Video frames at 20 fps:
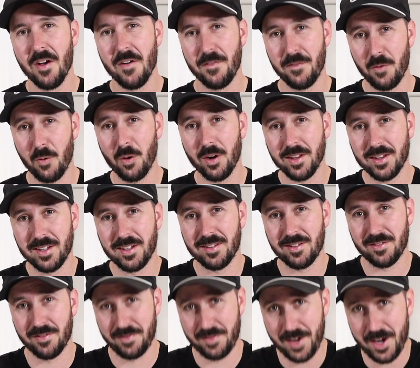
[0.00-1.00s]
for
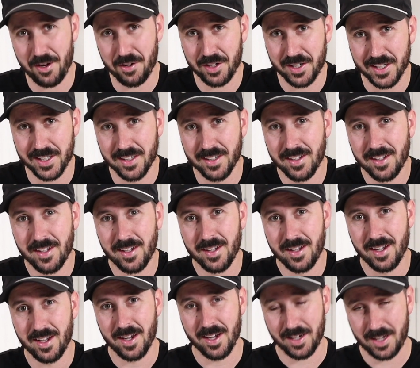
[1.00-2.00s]
this very
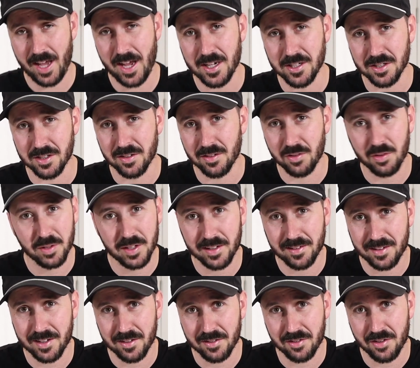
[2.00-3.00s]
occasion. So let's
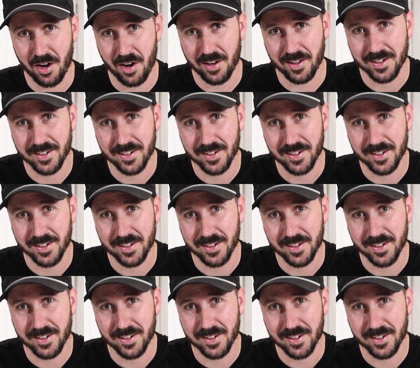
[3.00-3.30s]
get started.